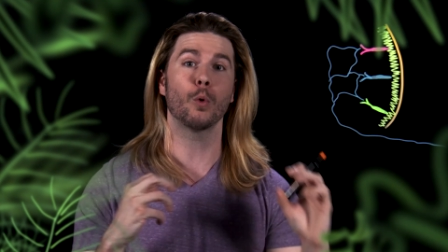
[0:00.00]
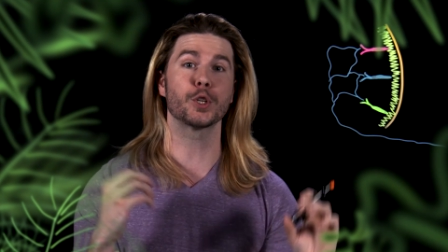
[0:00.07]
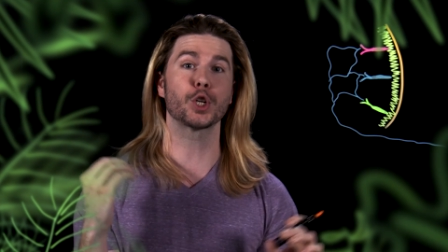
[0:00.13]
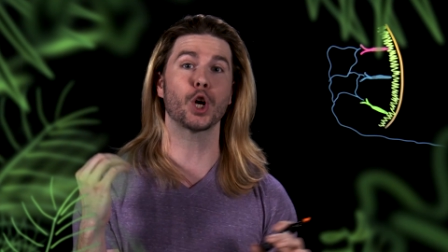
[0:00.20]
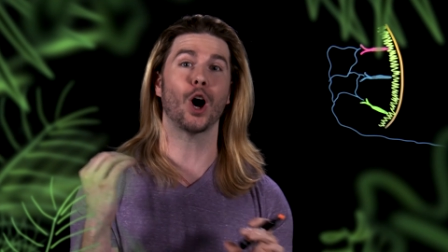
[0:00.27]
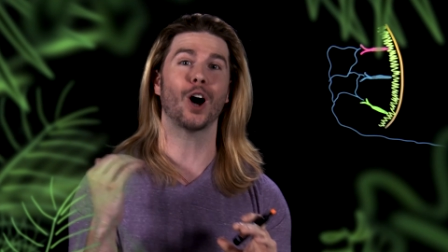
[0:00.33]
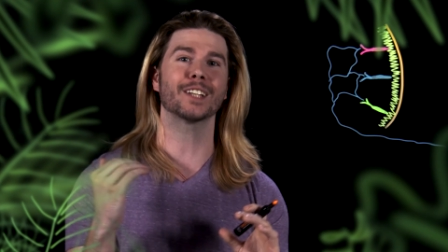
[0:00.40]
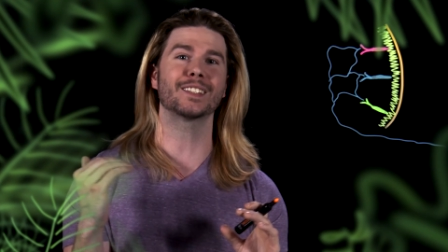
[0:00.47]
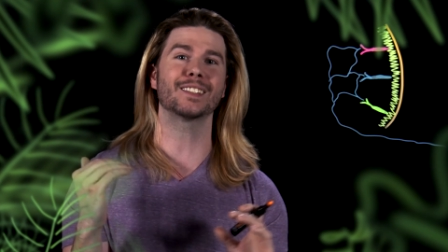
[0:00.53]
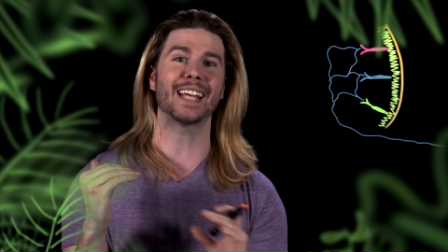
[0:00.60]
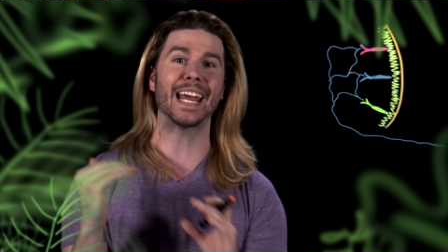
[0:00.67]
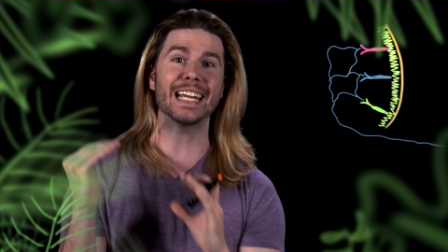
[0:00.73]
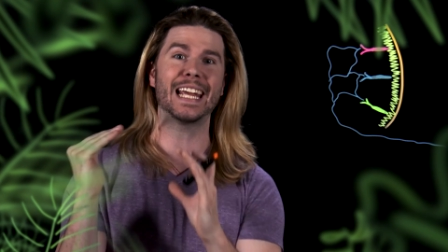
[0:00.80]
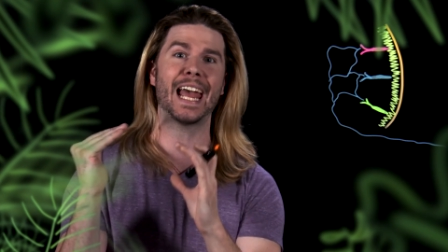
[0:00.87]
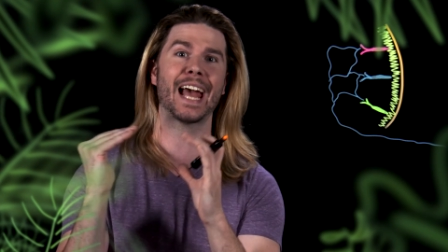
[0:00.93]
which causes
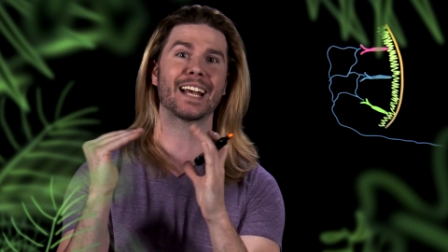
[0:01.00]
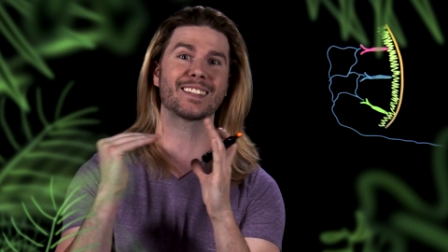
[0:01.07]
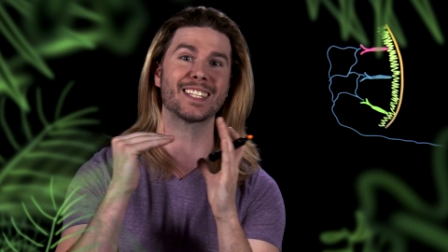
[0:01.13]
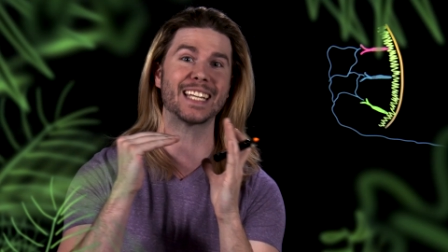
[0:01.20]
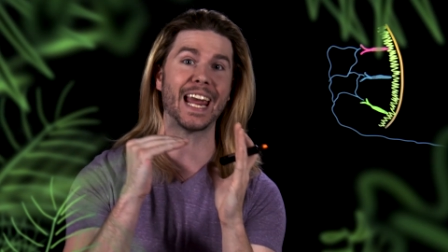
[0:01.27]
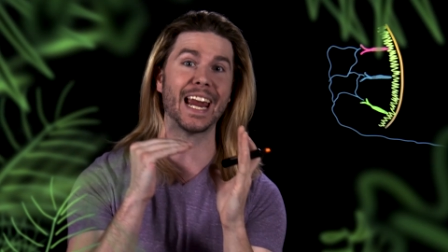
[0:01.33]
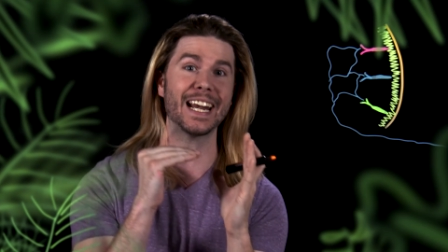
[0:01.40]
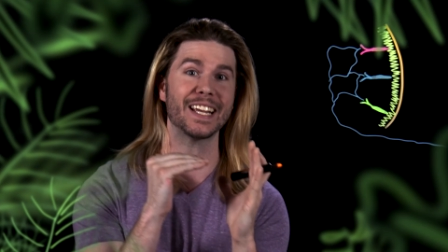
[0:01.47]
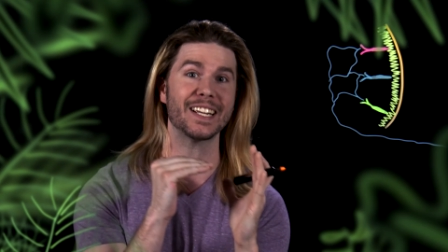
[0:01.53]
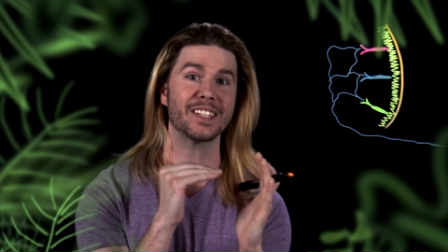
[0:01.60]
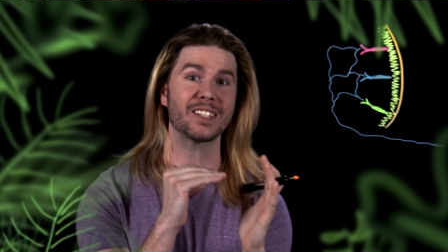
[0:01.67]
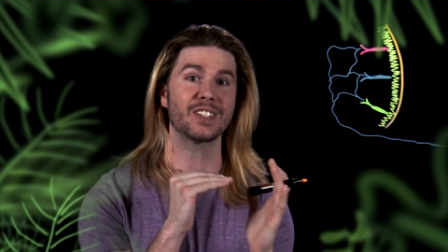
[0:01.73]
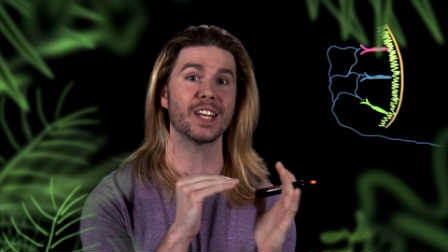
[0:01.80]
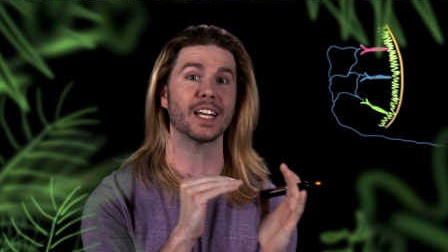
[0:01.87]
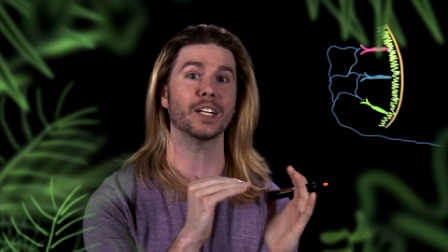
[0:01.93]
a cascading
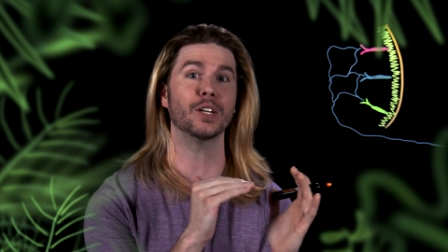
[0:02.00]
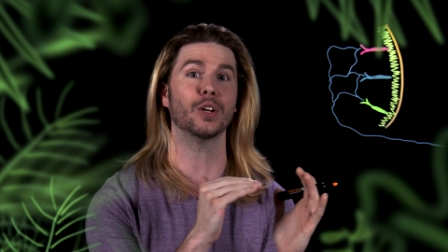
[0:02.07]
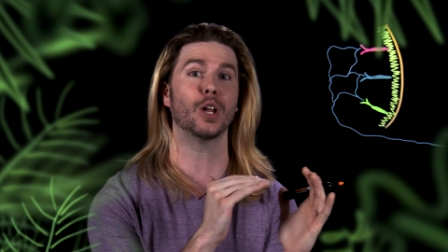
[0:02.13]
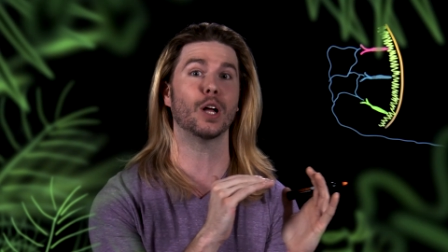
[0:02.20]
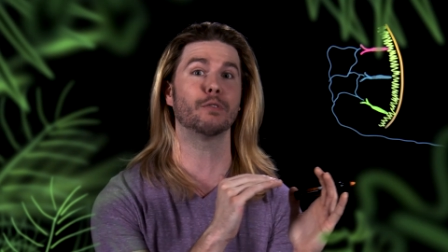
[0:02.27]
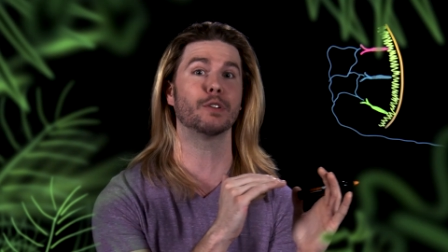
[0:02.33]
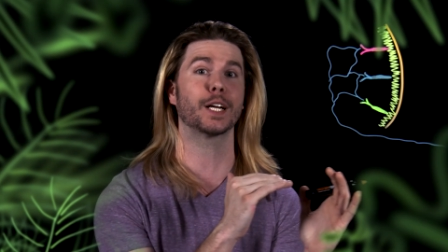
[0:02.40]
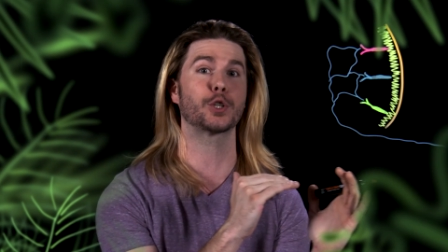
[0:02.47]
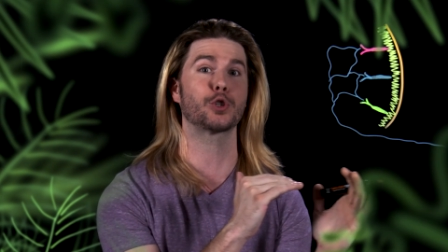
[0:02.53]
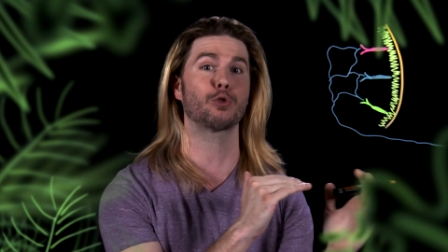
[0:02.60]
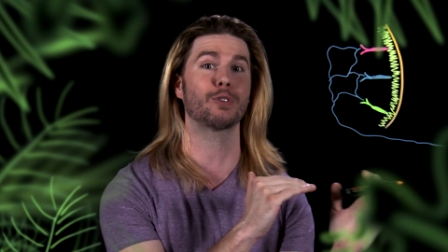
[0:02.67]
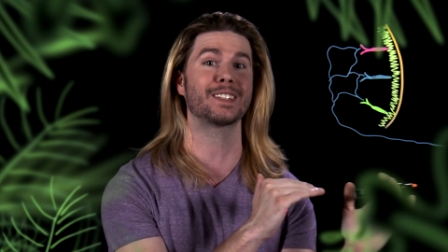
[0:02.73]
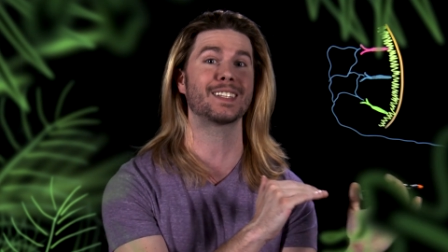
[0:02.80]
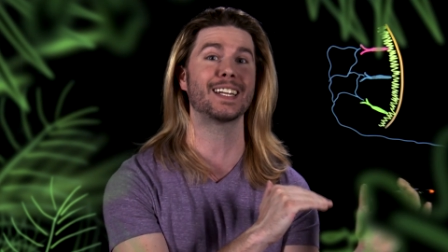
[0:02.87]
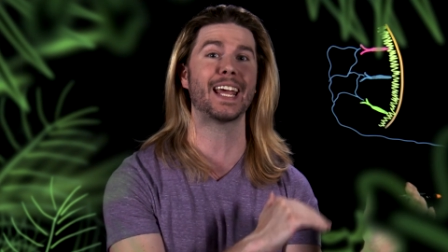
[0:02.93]
signal of
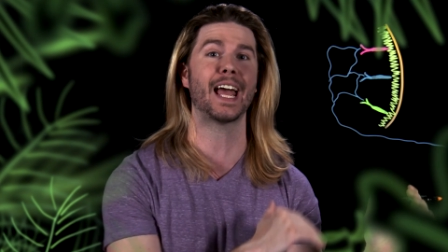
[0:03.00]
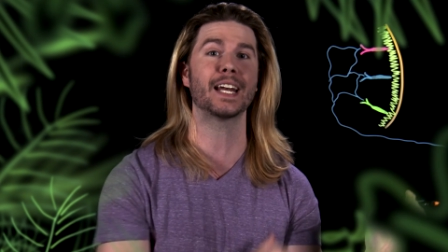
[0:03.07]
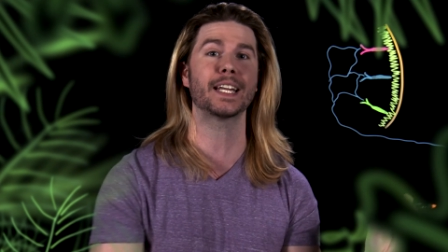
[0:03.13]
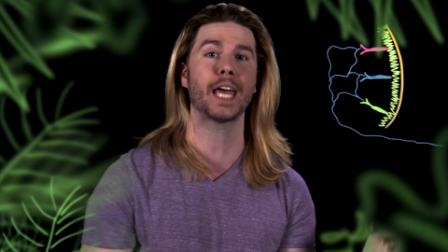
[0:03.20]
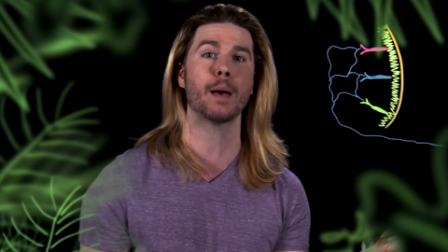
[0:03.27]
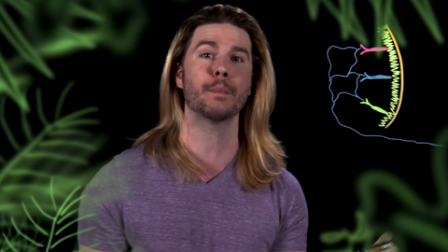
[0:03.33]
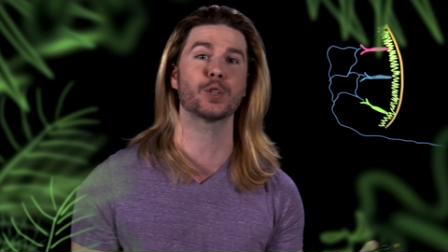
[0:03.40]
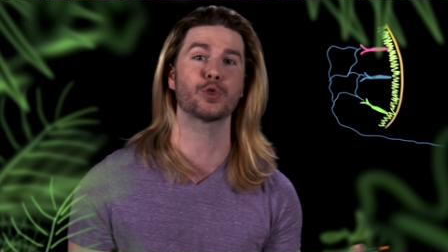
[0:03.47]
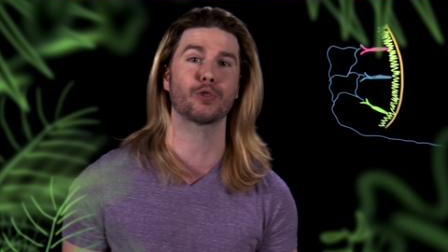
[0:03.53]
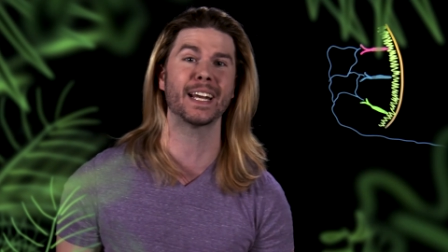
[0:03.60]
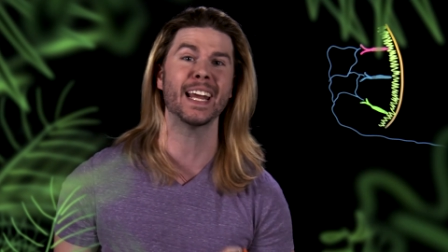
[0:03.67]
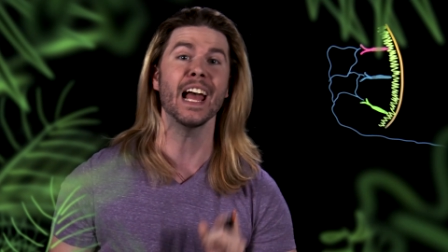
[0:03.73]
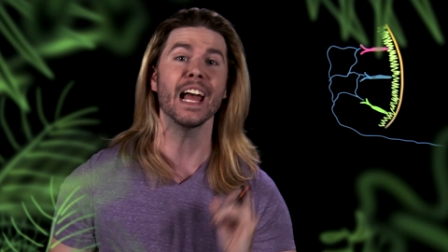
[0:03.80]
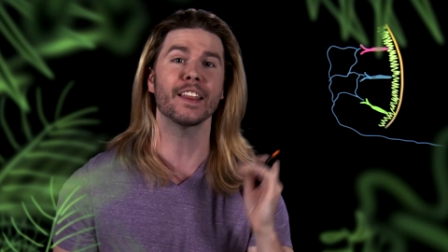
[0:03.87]
electricity and chemistry